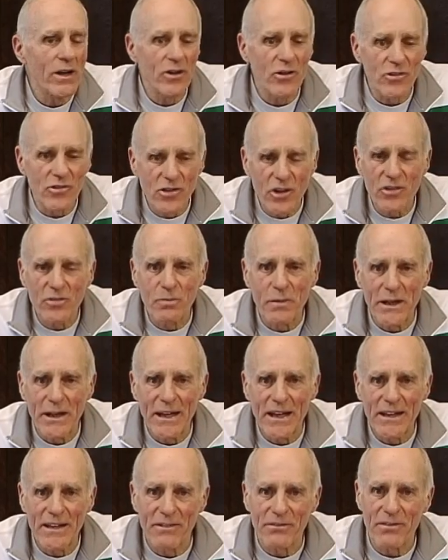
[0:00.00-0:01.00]
you're just
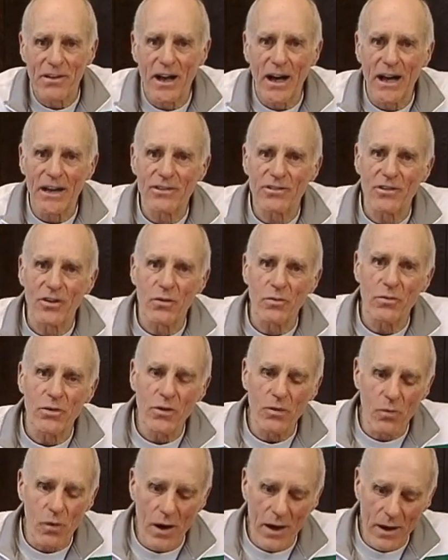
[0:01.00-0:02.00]
beginning to fly. So
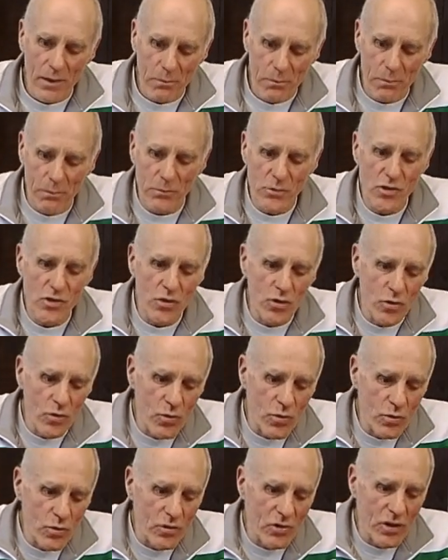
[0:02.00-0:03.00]
you want to
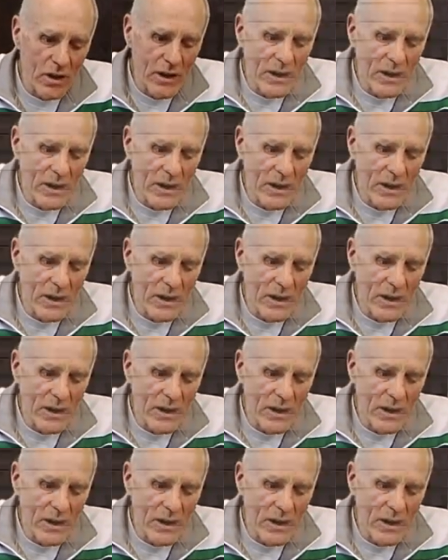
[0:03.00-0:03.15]
choose,